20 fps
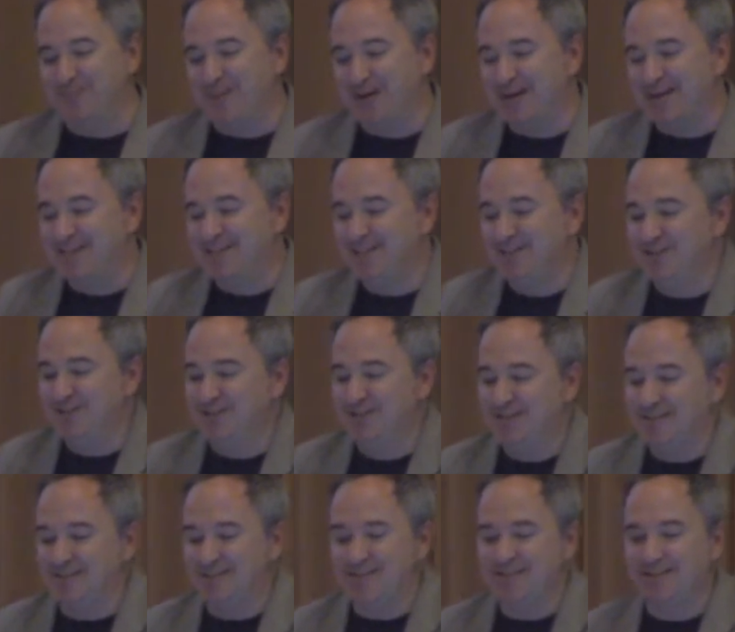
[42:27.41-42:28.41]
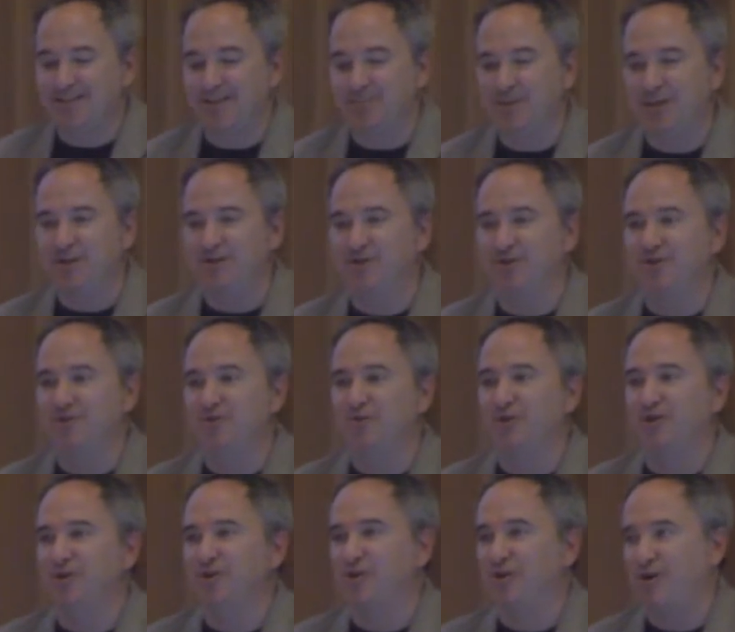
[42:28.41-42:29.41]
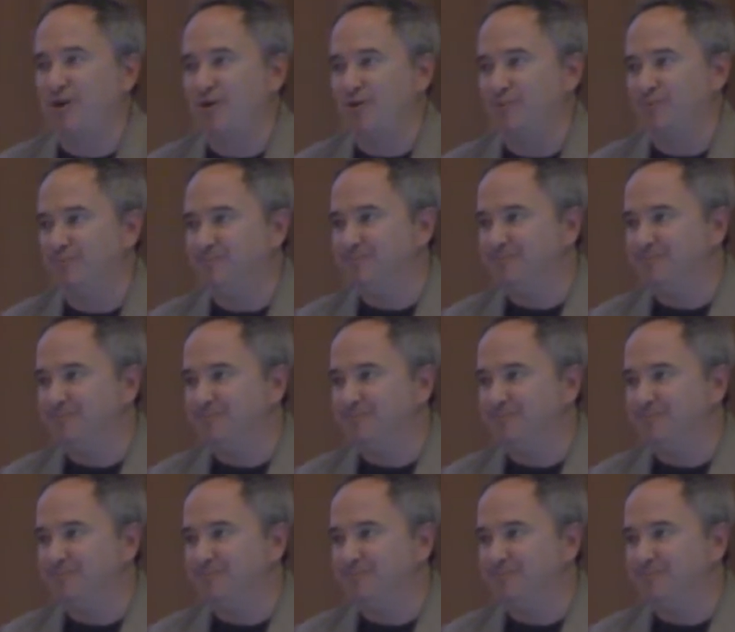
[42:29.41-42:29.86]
But this is something you can do on your own.